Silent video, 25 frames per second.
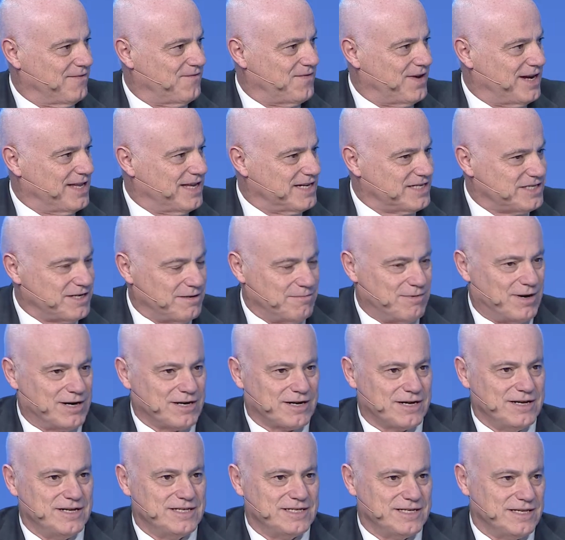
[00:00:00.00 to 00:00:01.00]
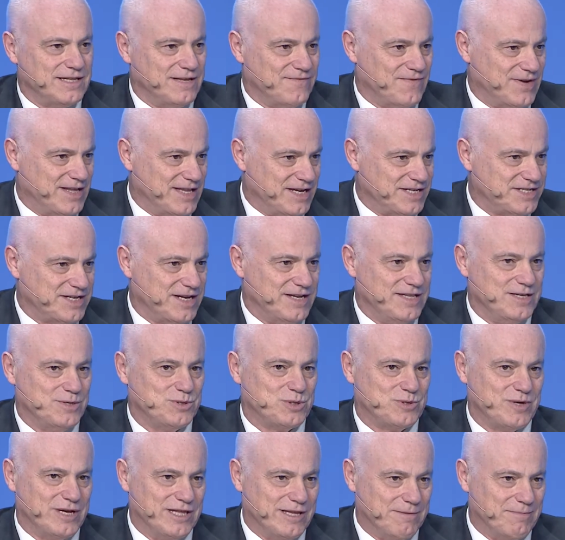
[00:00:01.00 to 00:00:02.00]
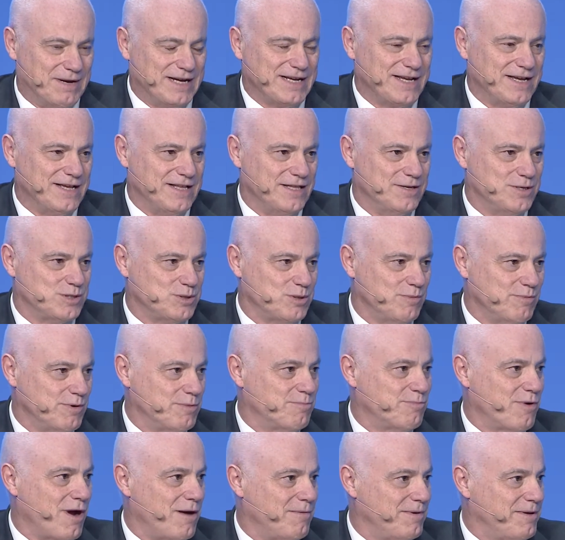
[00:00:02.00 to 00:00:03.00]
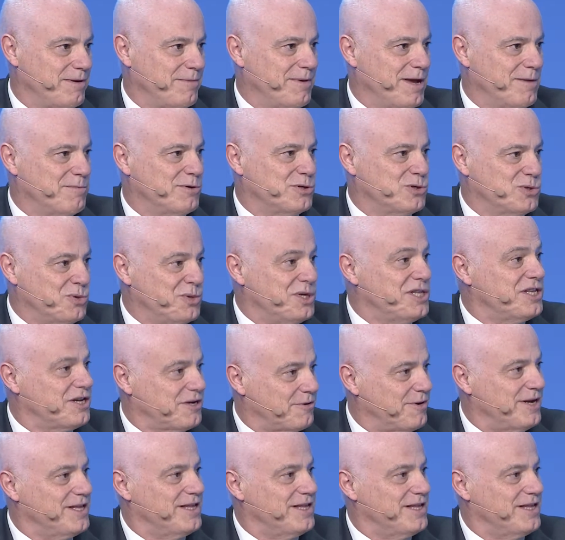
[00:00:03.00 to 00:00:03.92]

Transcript: financial markets and the financial industry and the banking industry will probably be able to integrate